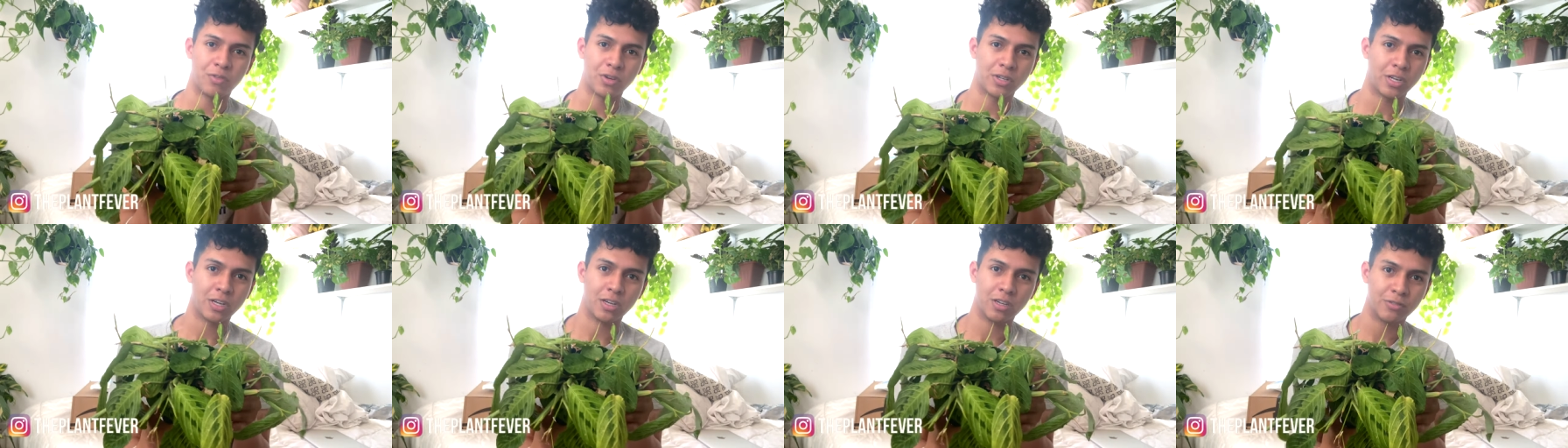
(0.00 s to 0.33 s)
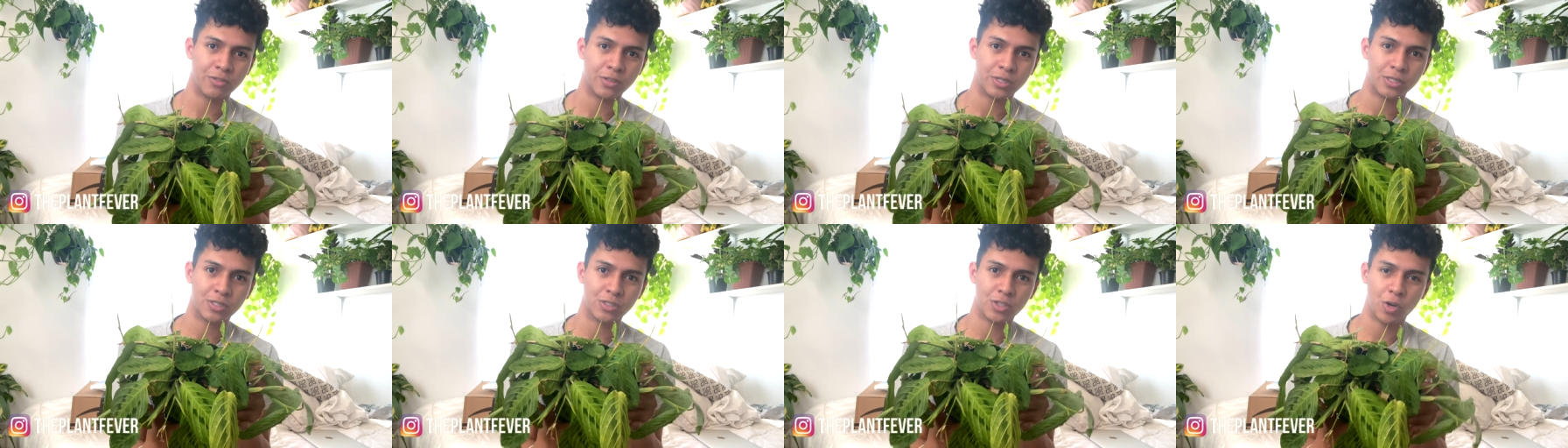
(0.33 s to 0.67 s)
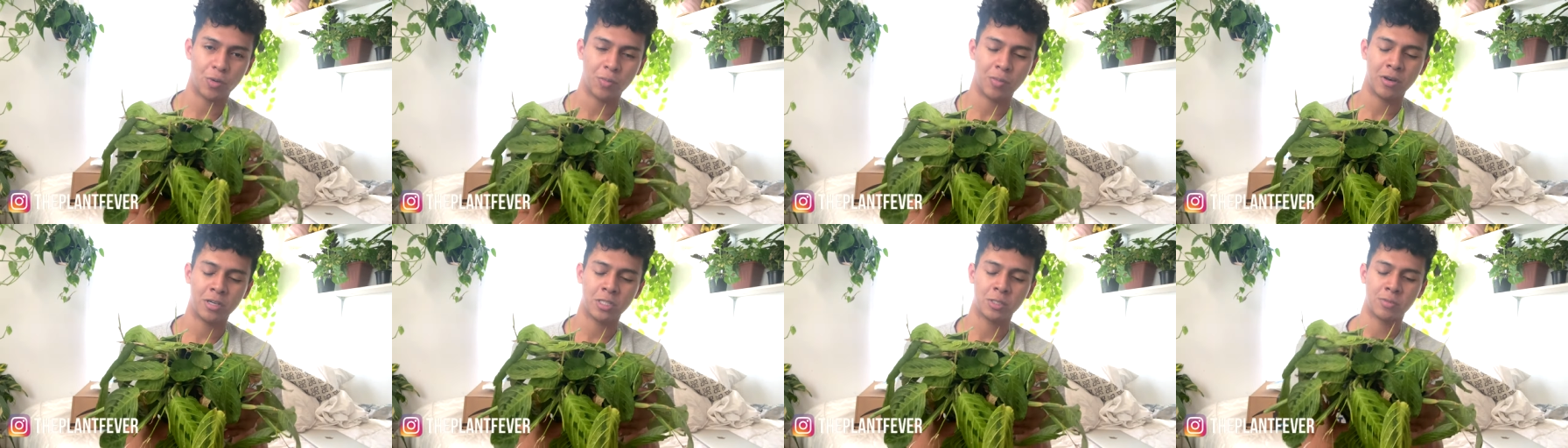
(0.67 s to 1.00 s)
and I love her so
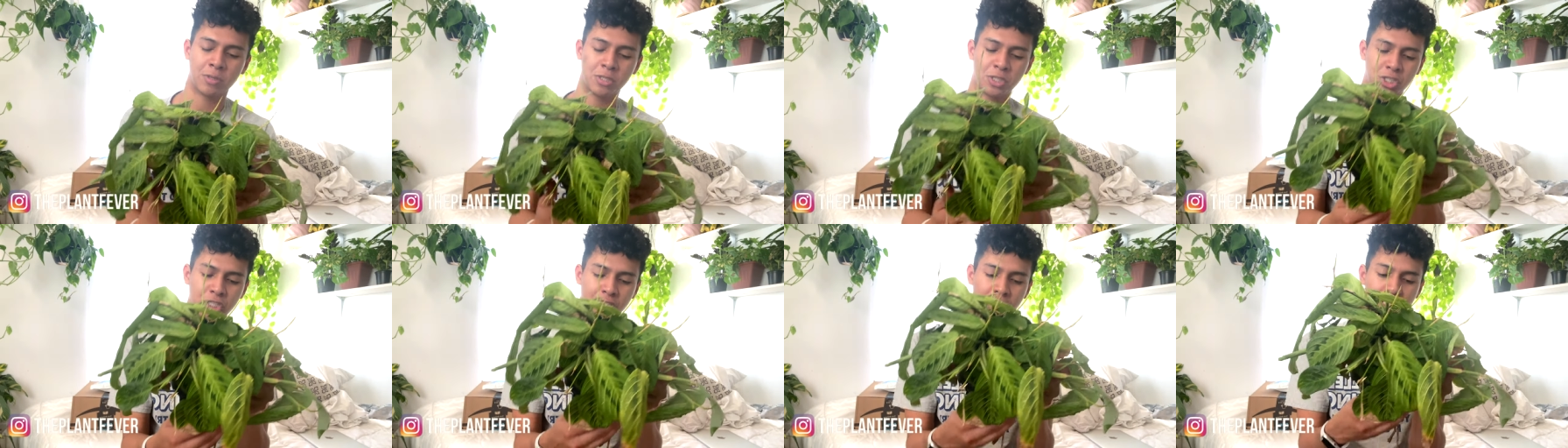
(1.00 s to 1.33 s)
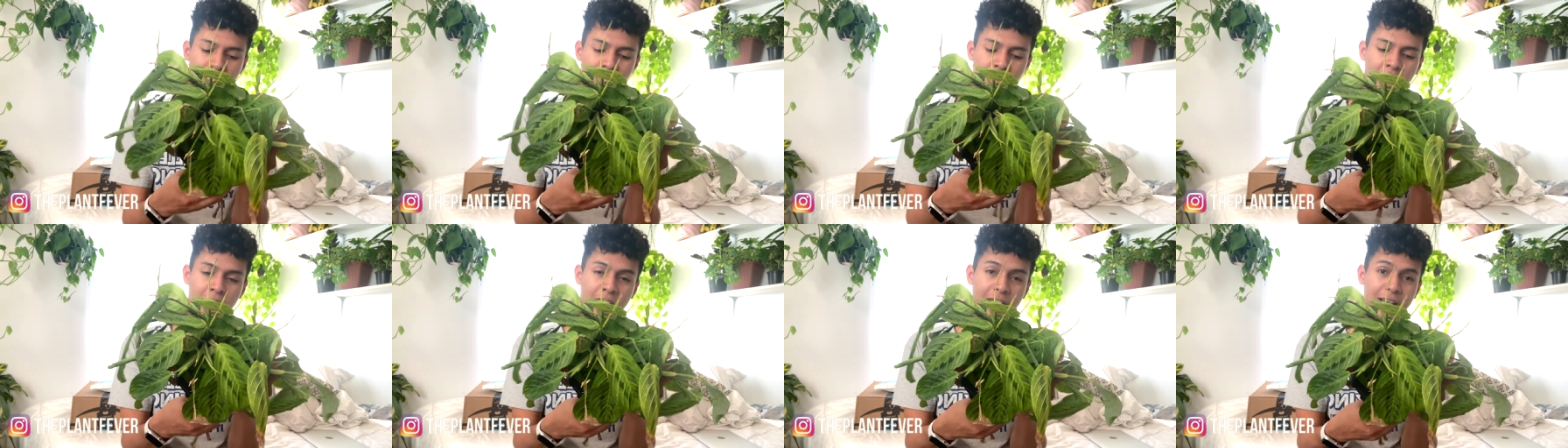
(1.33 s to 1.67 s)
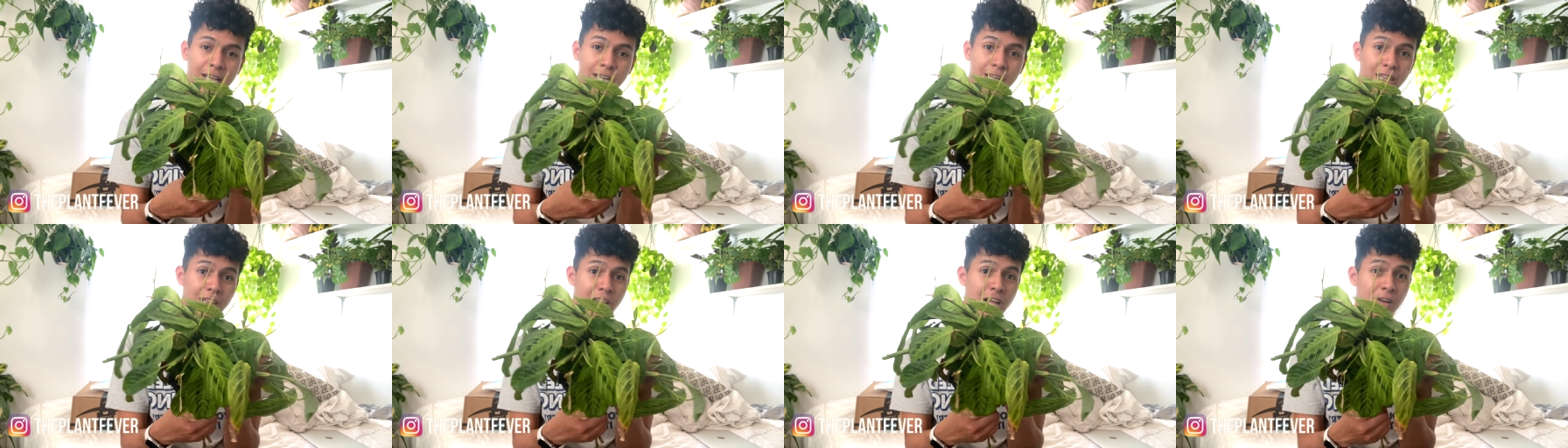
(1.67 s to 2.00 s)
much, but she does not
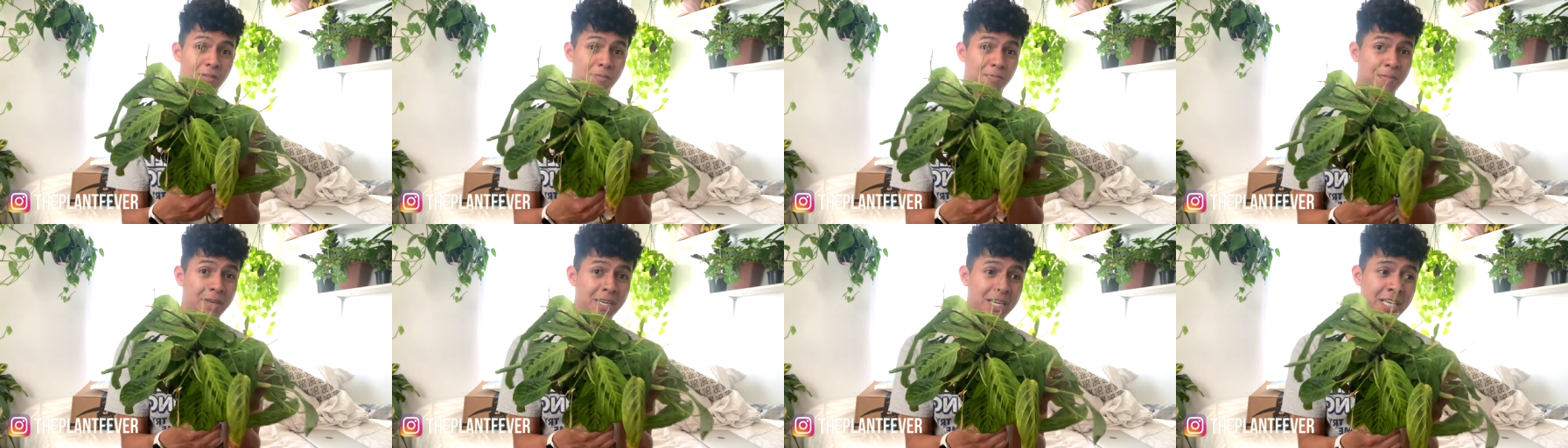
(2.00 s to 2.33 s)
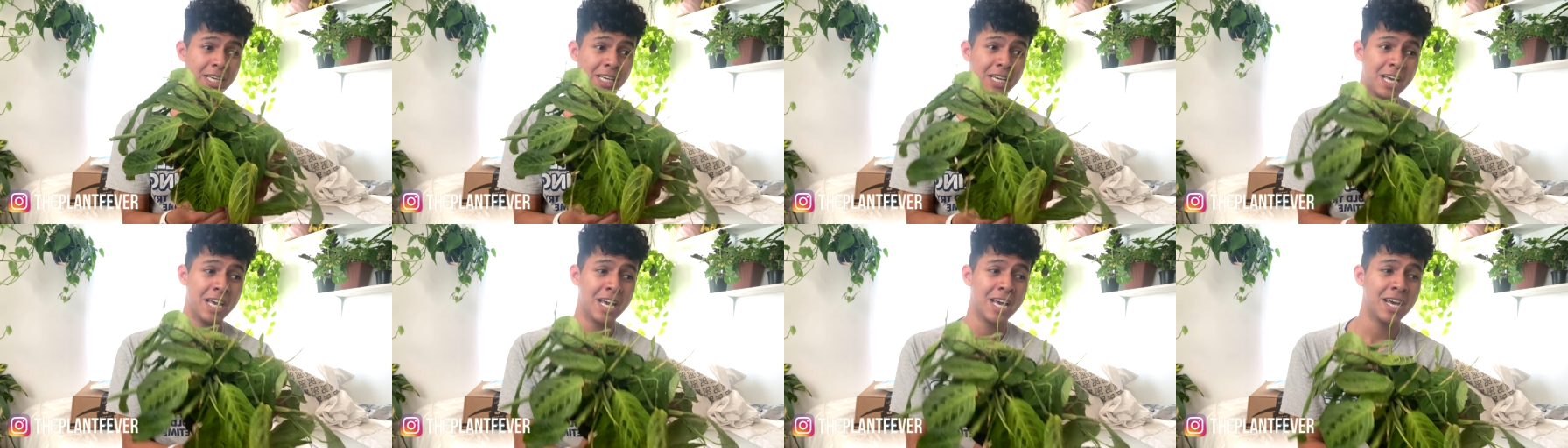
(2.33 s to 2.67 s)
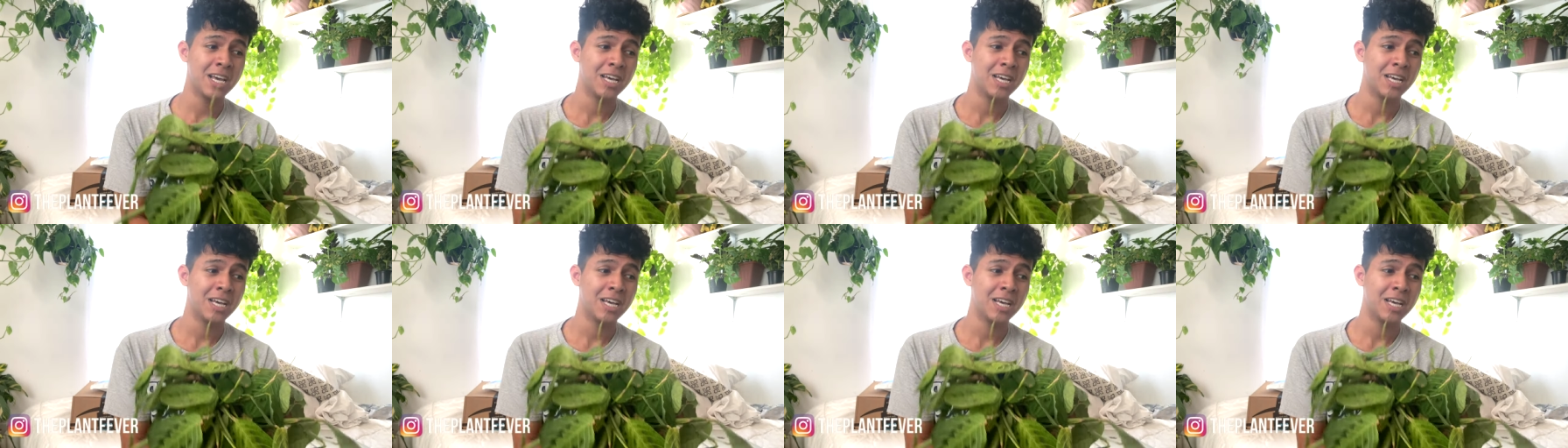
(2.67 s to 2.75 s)
love me.